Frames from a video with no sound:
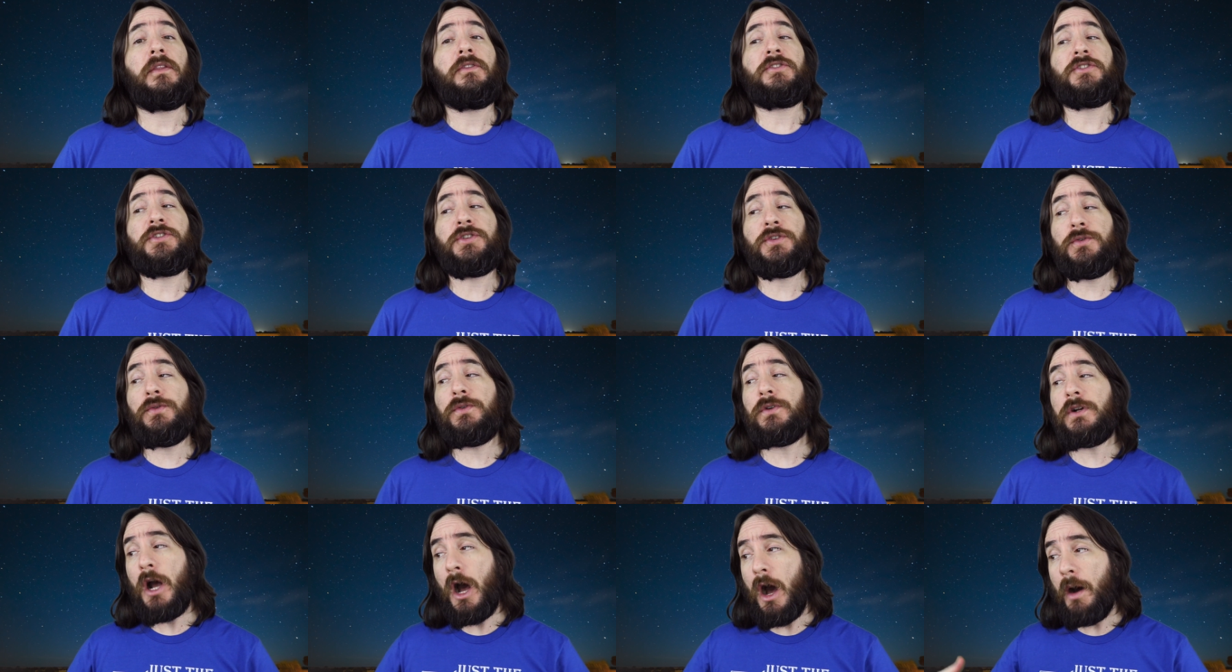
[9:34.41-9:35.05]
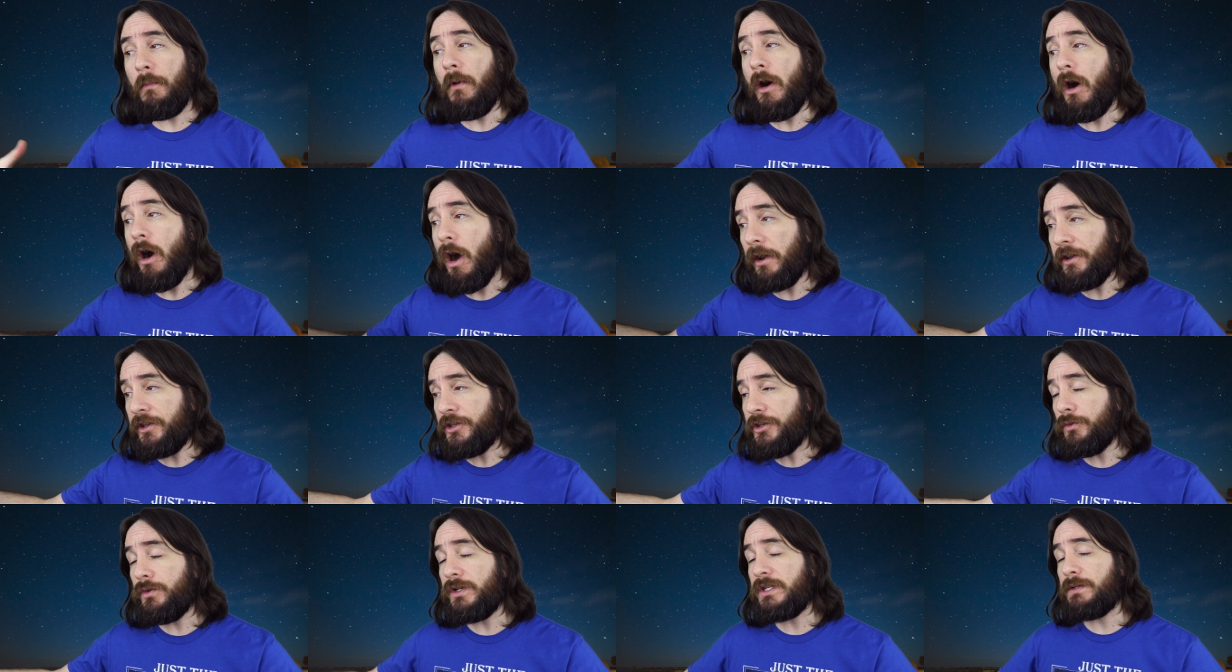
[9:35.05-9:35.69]
to come
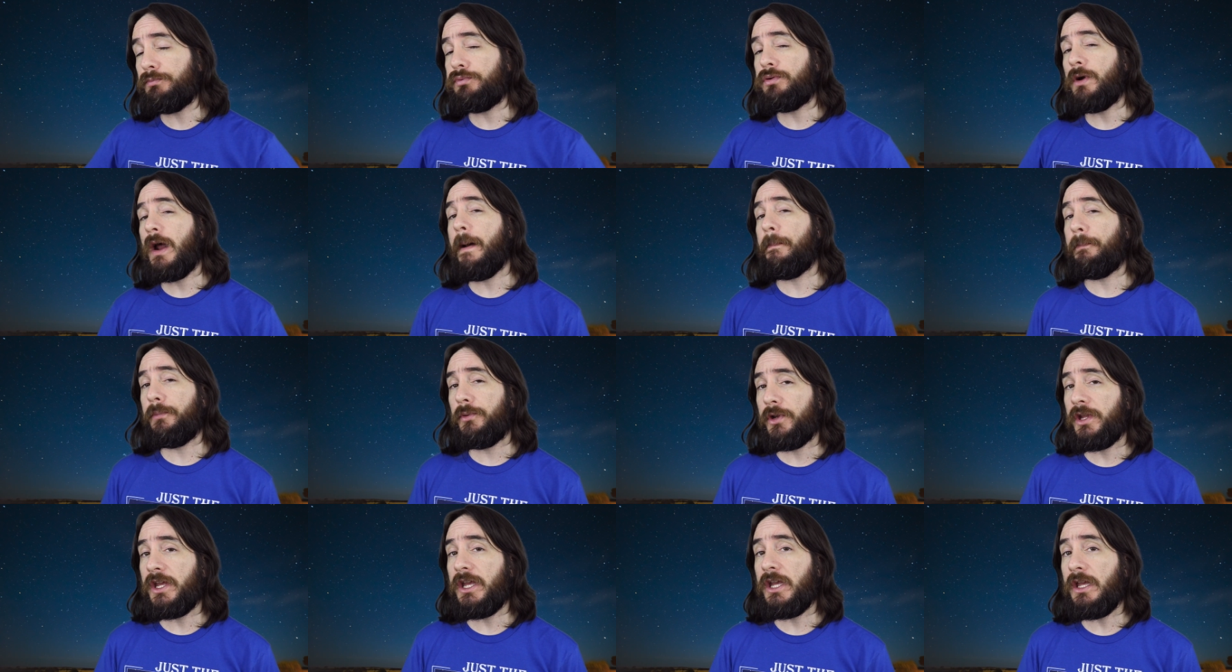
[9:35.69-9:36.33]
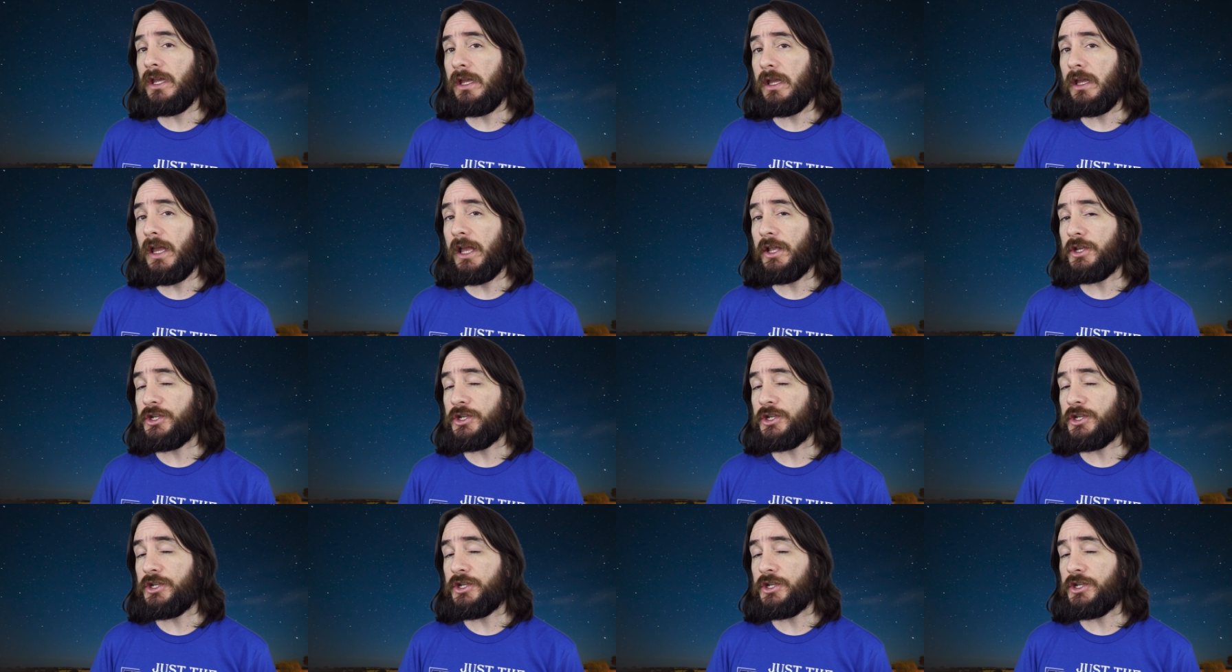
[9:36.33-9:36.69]
onto his property